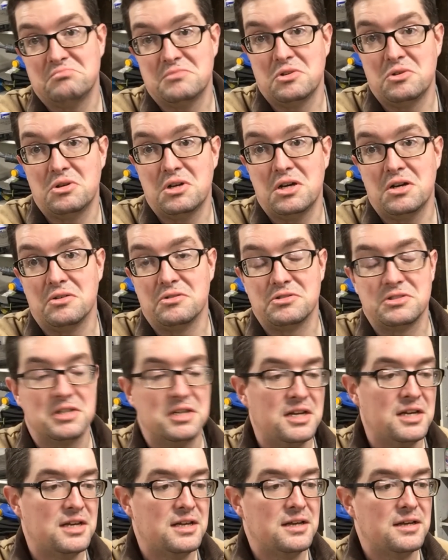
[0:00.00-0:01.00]
Who knows?
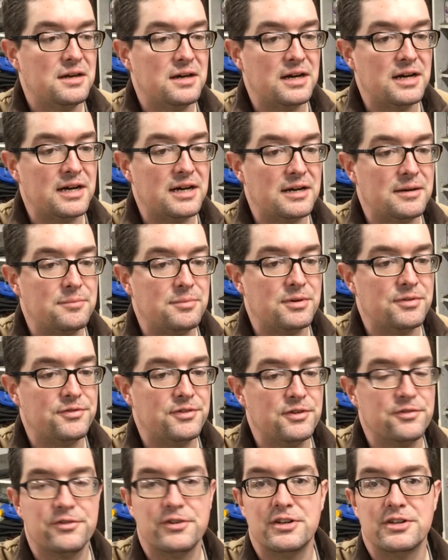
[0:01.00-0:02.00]
But
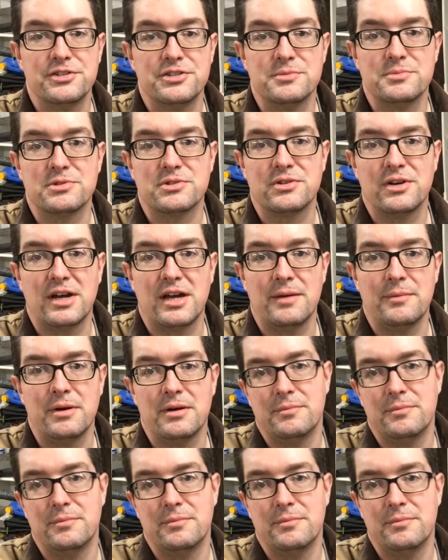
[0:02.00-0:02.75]
feel free to subscribe.